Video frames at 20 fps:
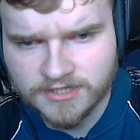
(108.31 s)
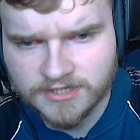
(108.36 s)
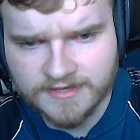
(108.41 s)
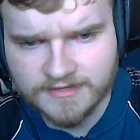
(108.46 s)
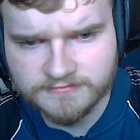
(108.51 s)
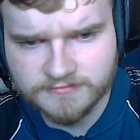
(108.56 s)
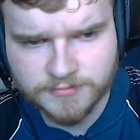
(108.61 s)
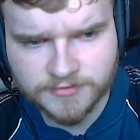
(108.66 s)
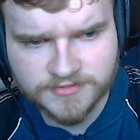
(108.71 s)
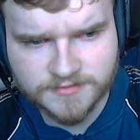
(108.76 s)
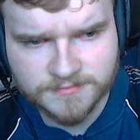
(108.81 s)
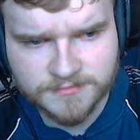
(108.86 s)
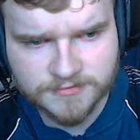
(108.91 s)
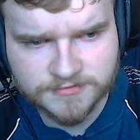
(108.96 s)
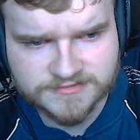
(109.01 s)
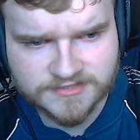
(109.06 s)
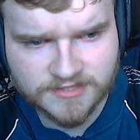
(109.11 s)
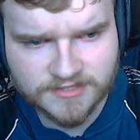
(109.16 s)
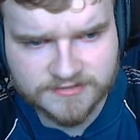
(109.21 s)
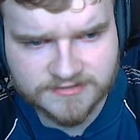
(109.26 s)
If we put the
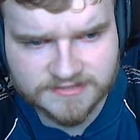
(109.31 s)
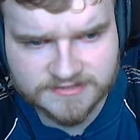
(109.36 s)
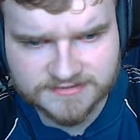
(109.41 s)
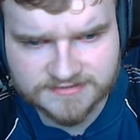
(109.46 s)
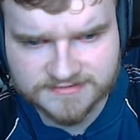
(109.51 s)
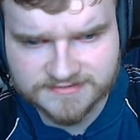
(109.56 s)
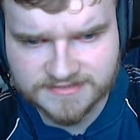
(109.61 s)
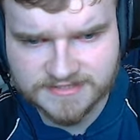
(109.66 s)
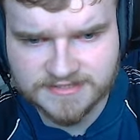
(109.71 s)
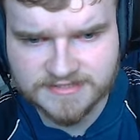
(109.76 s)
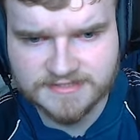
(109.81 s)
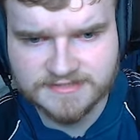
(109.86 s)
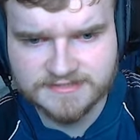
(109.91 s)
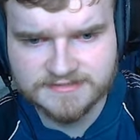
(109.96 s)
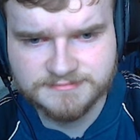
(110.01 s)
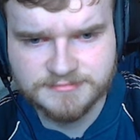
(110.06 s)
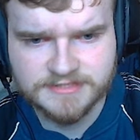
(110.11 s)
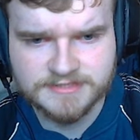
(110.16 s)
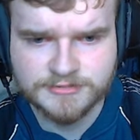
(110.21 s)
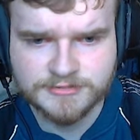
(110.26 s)
boost on, you can see it's
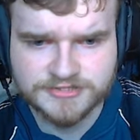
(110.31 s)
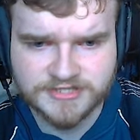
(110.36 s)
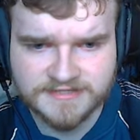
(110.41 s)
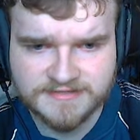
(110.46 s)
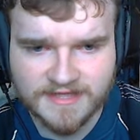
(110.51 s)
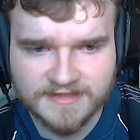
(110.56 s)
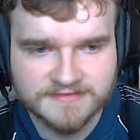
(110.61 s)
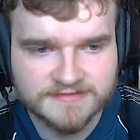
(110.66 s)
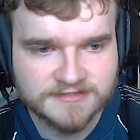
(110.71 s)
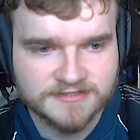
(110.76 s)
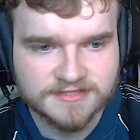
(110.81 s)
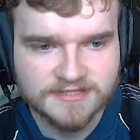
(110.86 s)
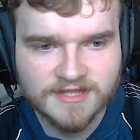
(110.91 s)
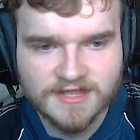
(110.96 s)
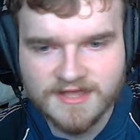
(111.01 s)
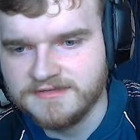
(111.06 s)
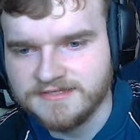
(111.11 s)
pretty much identical.